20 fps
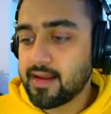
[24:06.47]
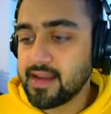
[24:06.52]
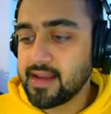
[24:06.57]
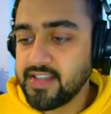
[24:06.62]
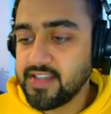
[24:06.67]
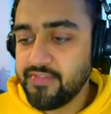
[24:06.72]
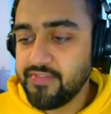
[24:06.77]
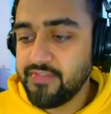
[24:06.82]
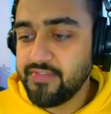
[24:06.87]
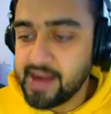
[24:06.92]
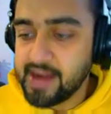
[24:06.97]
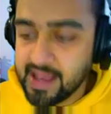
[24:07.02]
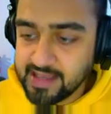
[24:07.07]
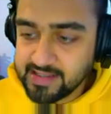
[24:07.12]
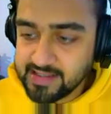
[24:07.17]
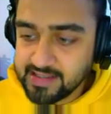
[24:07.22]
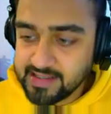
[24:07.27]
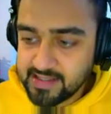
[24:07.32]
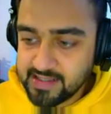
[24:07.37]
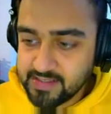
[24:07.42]
classified
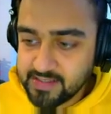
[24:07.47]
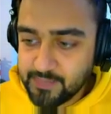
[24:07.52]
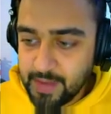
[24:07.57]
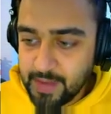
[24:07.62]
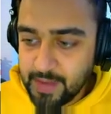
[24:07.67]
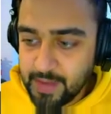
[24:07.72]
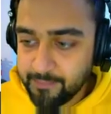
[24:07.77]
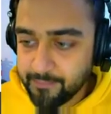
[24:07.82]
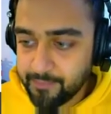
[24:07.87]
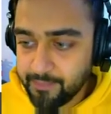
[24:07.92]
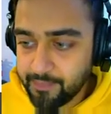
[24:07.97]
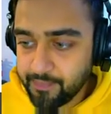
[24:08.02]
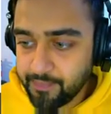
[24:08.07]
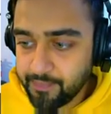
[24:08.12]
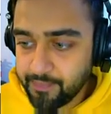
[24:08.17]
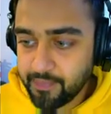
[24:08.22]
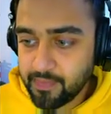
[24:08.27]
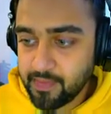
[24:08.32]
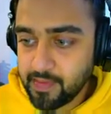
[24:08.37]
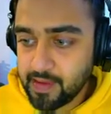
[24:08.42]
as spam,
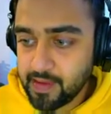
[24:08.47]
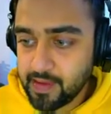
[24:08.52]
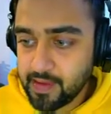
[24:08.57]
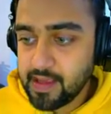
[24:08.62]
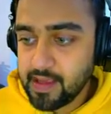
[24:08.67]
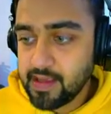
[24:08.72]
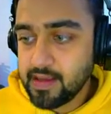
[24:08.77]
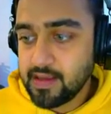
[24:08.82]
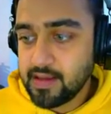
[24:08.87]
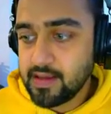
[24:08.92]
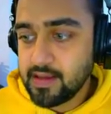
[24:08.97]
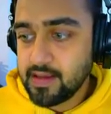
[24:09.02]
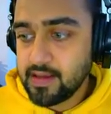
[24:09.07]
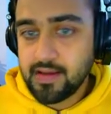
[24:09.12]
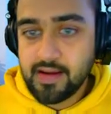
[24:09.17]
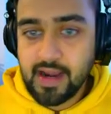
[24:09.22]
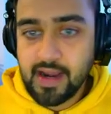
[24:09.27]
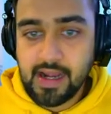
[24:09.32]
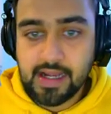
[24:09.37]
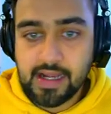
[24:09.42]

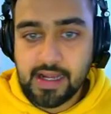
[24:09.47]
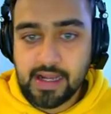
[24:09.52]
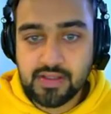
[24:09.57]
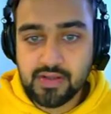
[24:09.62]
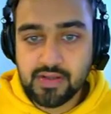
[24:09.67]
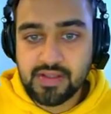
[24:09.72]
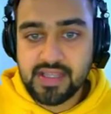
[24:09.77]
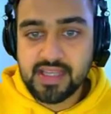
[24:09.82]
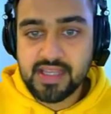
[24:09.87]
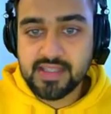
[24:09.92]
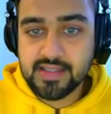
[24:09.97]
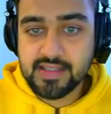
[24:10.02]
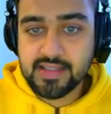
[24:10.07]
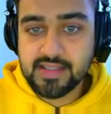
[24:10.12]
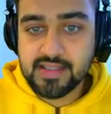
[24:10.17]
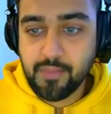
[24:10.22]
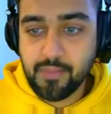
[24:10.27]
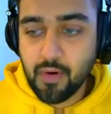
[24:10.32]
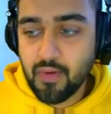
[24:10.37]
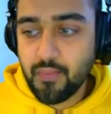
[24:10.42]
right? So
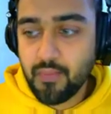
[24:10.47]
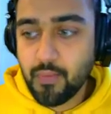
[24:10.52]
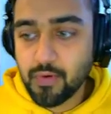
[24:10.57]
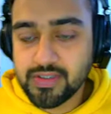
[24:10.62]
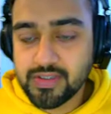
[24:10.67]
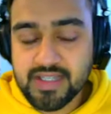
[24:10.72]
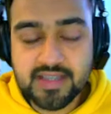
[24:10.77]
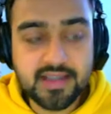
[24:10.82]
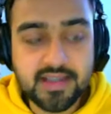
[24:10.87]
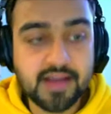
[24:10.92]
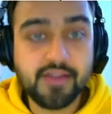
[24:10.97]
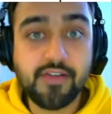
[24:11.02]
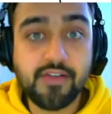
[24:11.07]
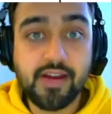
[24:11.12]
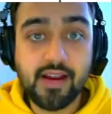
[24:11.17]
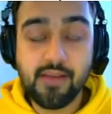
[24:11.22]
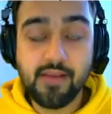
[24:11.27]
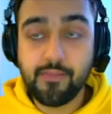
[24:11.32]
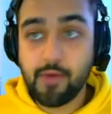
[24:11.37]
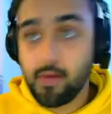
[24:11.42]
this poses a
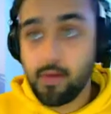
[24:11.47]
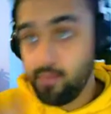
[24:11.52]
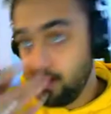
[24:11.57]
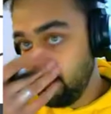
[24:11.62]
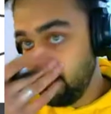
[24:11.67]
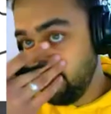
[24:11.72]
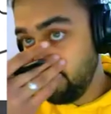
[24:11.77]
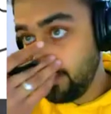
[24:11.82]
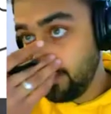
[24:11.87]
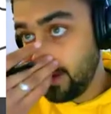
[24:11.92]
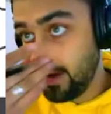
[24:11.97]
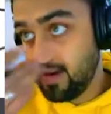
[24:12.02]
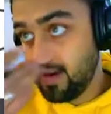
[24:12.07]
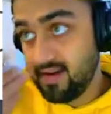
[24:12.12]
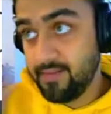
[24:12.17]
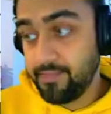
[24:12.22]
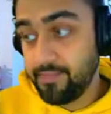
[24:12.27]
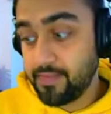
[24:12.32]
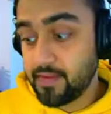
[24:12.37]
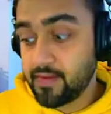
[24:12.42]
real problem
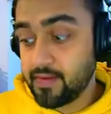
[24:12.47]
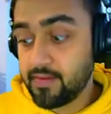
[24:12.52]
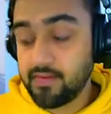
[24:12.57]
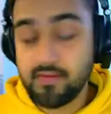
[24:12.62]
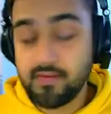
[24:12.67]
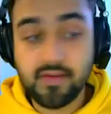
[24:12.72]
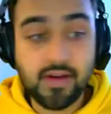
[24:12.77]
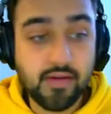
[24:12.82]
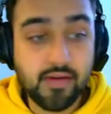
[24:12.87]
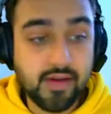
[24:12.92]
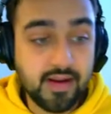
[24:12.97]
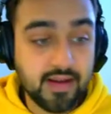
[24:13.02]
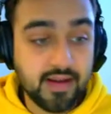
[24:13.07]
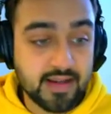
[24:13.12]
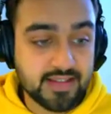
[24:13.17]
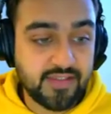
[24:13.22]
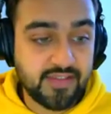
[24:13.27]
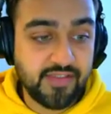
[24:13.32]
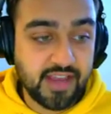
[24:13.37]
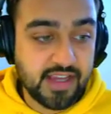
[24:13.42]
during
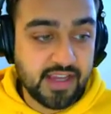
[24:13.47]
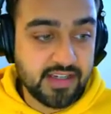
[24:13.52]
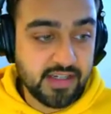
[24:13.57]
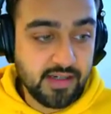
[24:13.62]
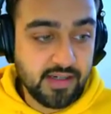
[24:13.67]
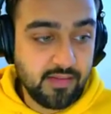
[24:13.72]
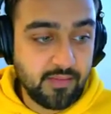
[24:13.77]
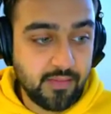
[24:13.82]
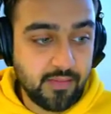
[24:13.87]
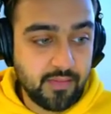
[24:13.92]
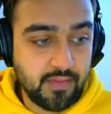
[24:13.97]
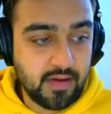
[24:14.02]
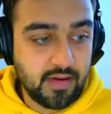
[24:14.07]
classification.